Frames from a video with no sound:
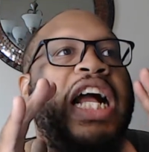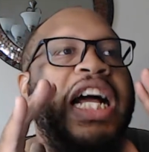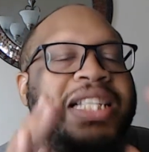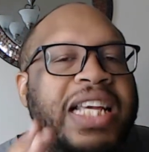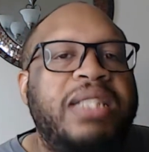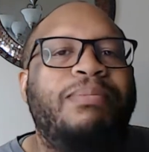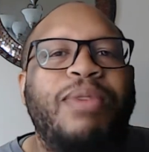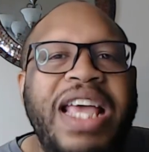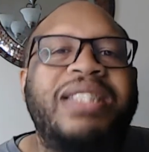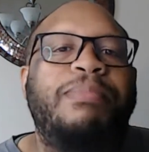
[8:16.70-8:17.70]
Cause his
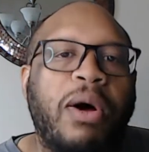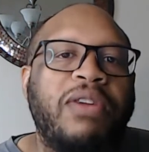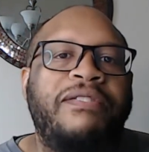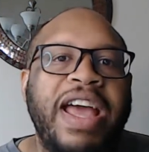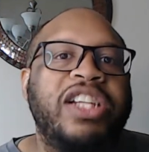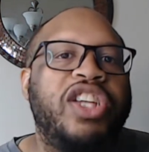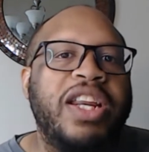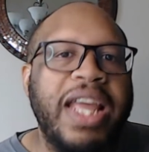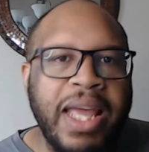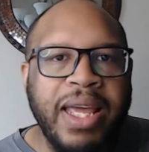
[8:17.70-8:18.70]
his
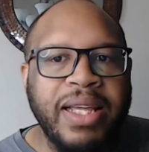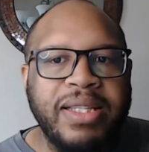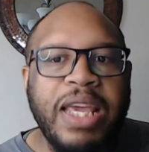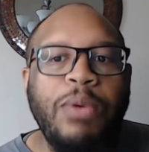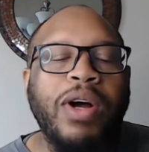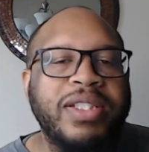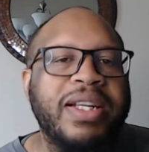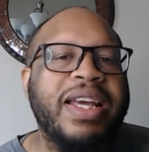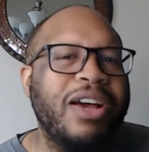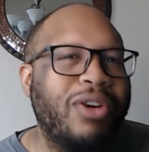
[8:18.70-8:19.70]
motivation is he wants
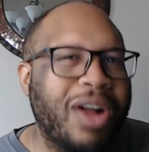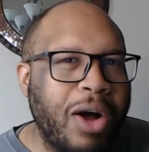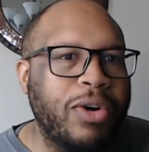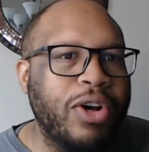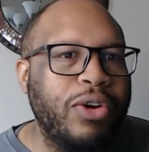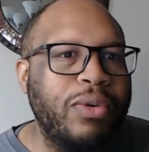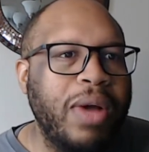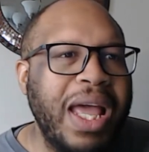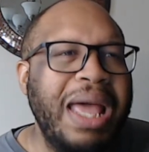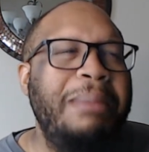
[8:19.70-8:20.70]
to kill Goku
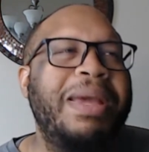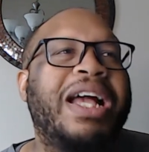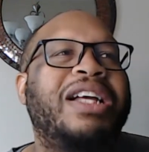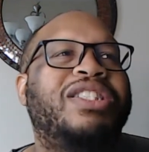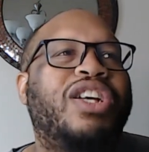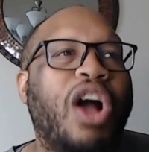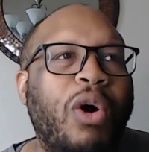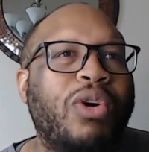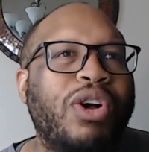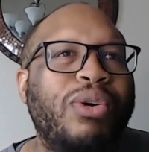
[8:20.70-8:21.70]
because
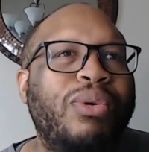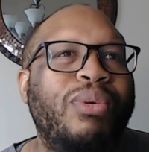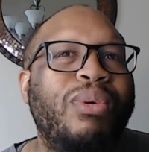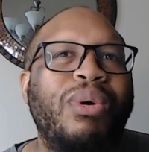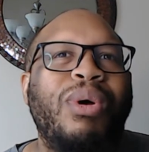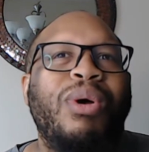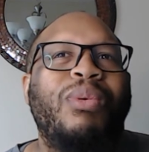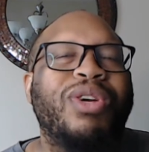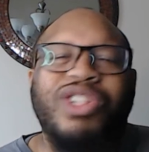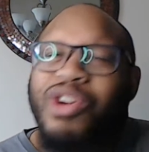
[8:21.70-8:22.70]
Goku
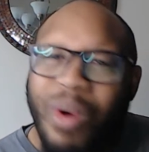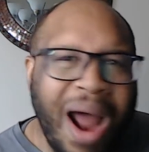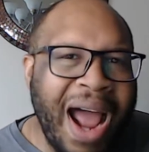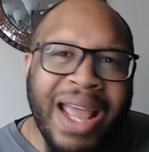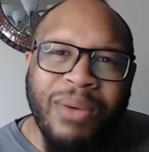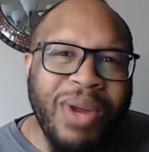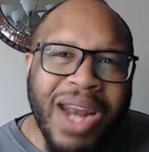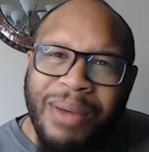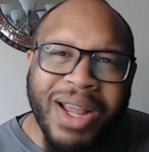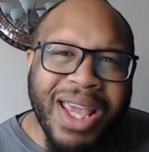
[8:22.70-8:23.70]
was crying when
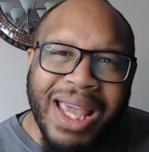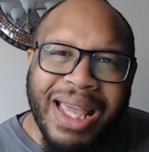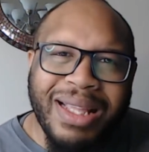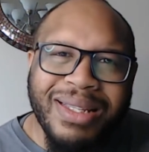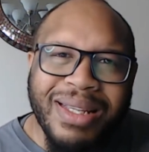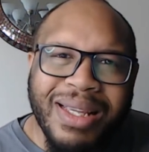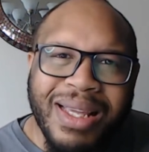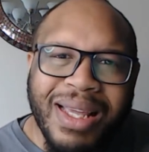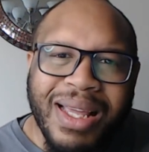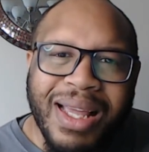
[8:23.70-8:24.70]
they were kids.
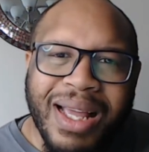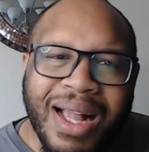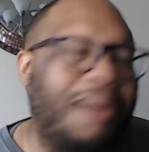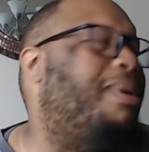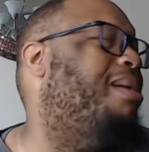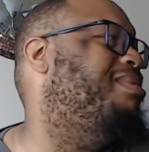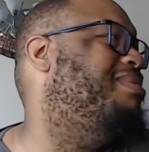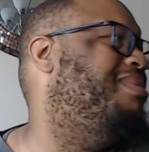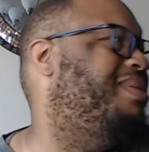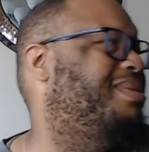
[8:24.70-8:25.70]
Come
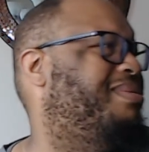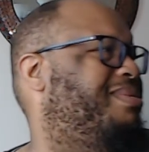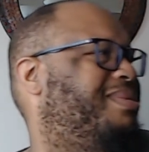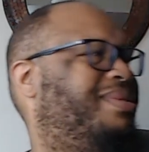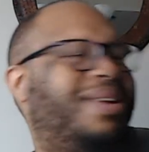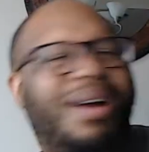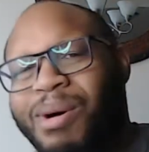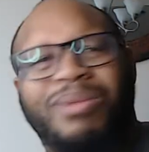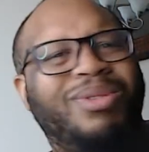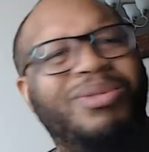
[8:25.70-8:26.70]
on. Come
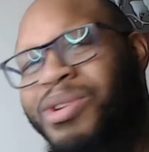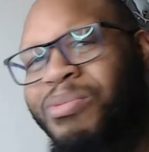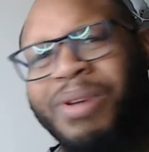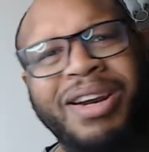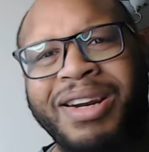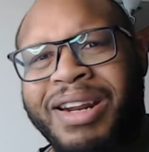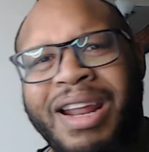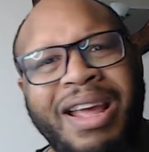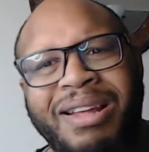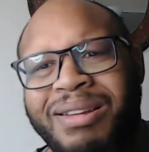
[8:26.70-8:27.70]
on, you can do better than
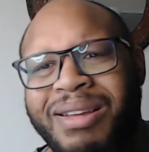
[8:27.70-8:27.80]
that.